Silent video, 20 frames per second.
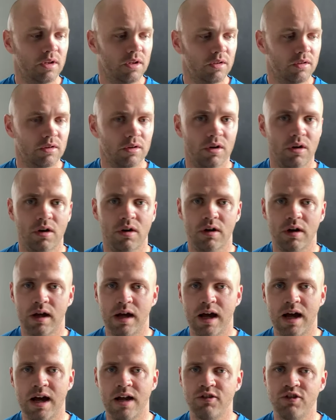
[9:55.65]
So
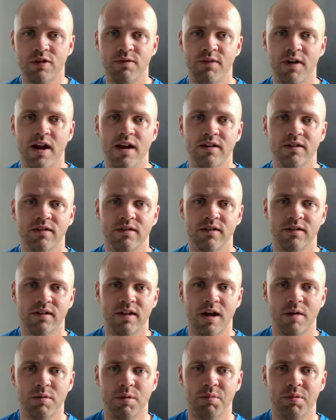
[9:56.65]
add your friends.
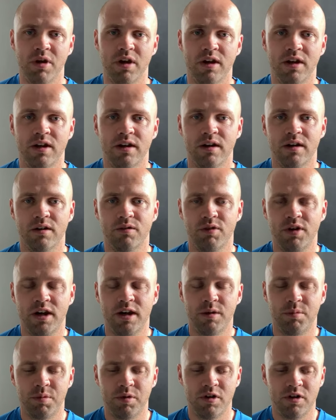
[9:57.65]
That'd be brilliant. I
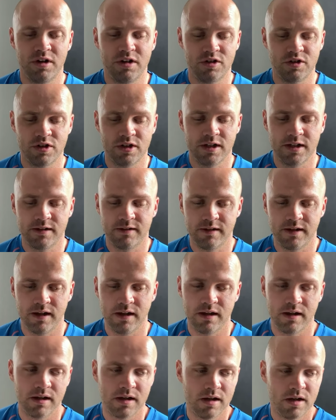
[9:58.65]
really appreciate
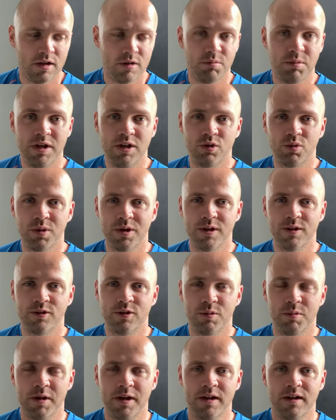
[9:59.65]
it. It means the world
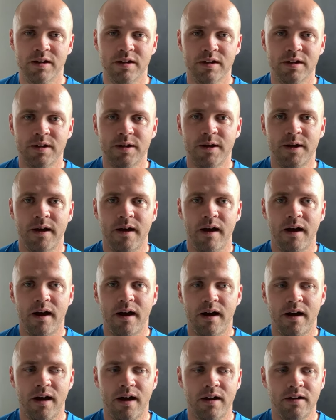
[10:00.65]
to me.
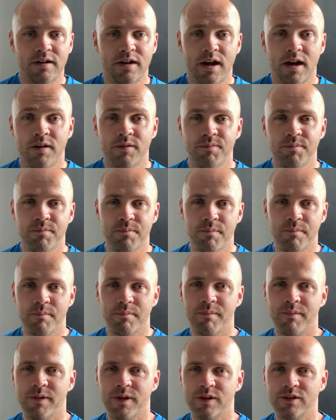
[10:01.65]
And yeah,
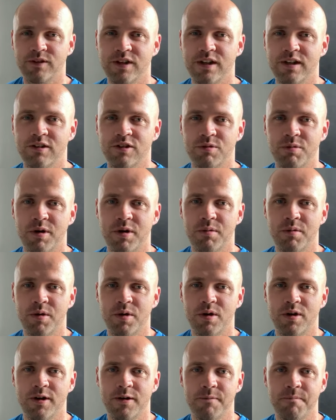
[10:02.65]
I'll you tomorrow
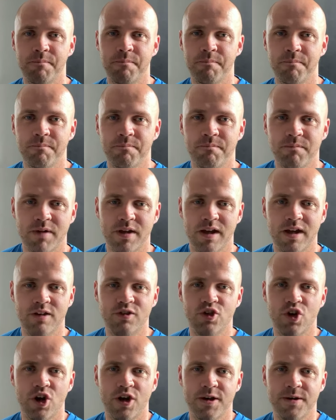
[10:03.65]
morning.
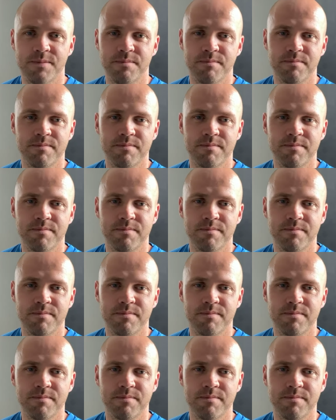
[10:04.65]
Enjoy.